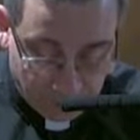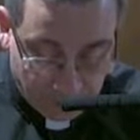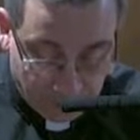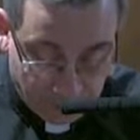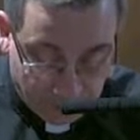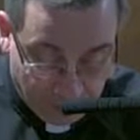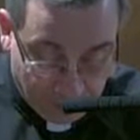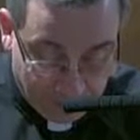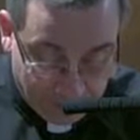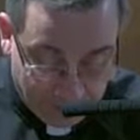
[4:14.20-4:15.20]
then
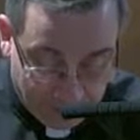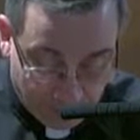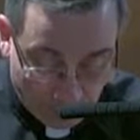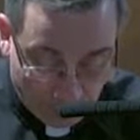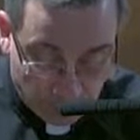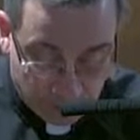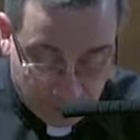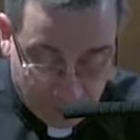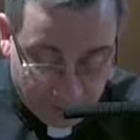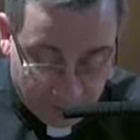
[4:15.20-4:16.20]
God can take the worst
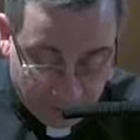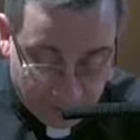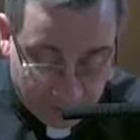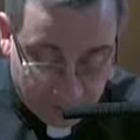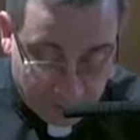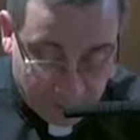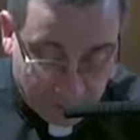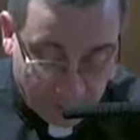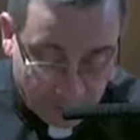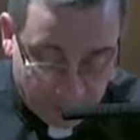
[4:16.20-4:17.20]
things
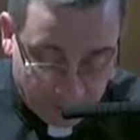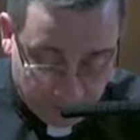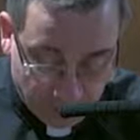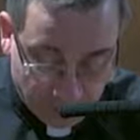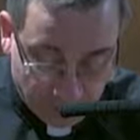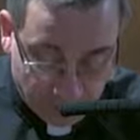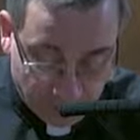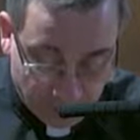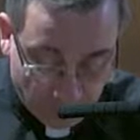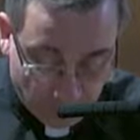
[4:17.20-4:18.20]
that we've done
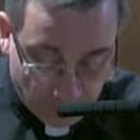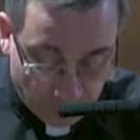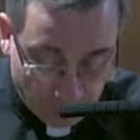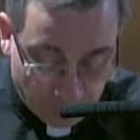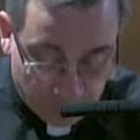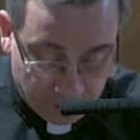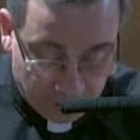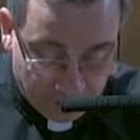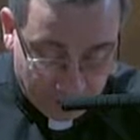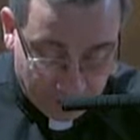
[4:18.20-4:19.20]
or the worst
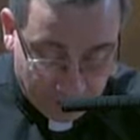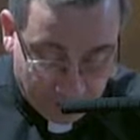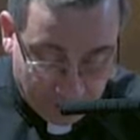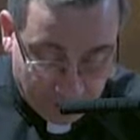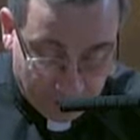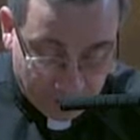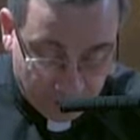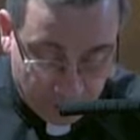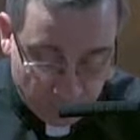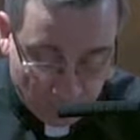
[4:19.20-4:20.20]
things that have been
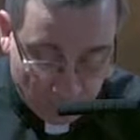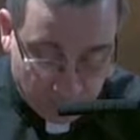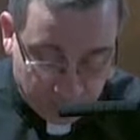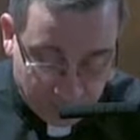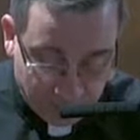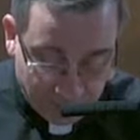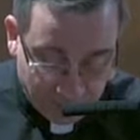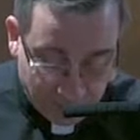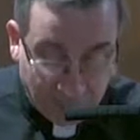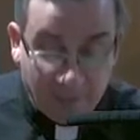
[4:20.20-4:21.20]
done to us
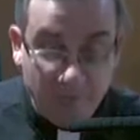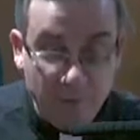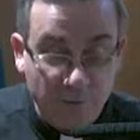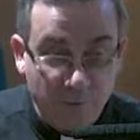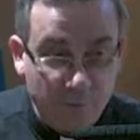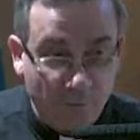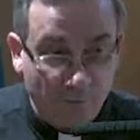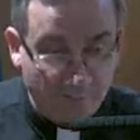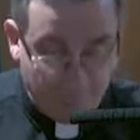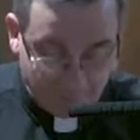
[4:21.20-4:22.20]
and
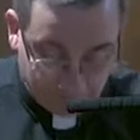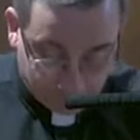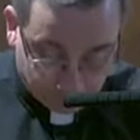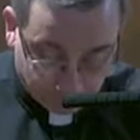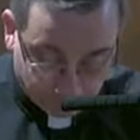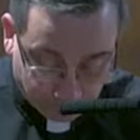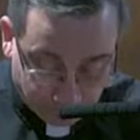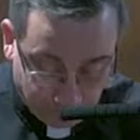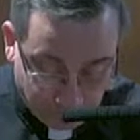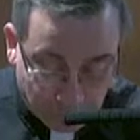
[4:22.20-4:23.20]
transform them.
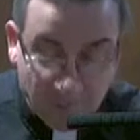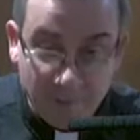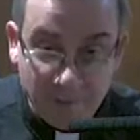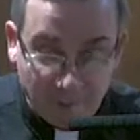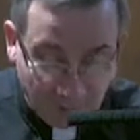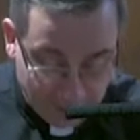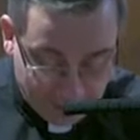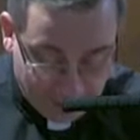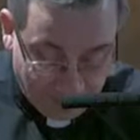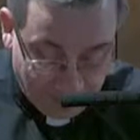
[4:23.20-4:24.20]
In
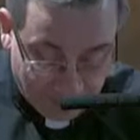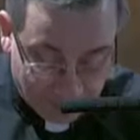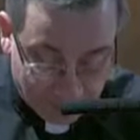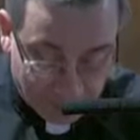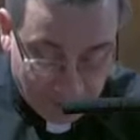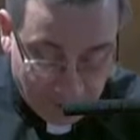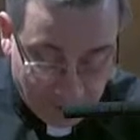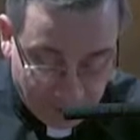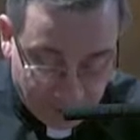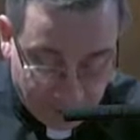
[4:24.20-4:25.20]
God's hands,
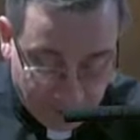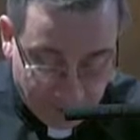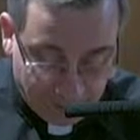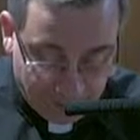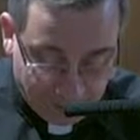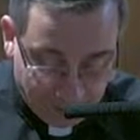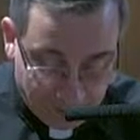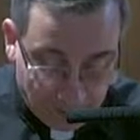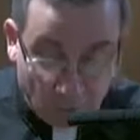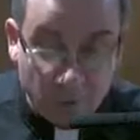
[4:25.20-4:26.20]
nothing
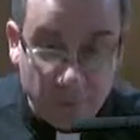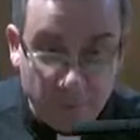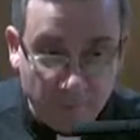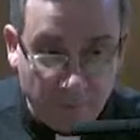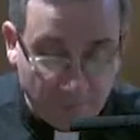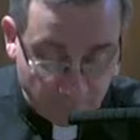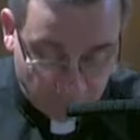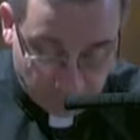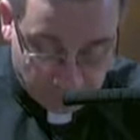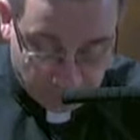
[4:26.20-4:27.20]
is
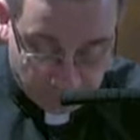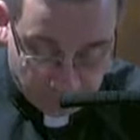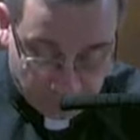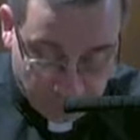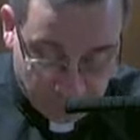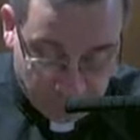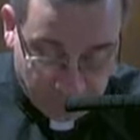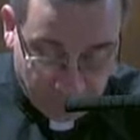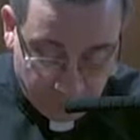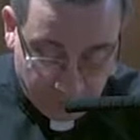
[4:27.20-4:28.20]
unforgivable.
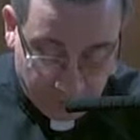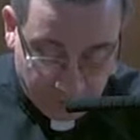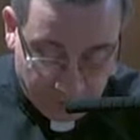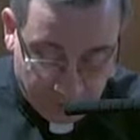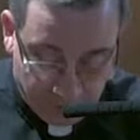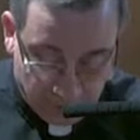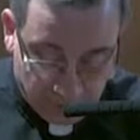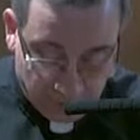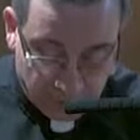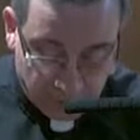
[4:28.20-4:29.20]
Everything is
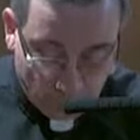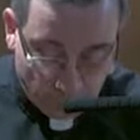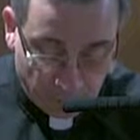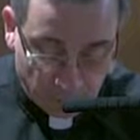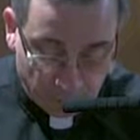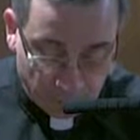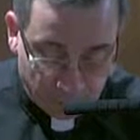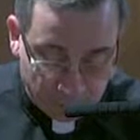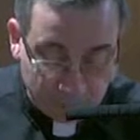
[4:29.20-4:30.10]
transformable,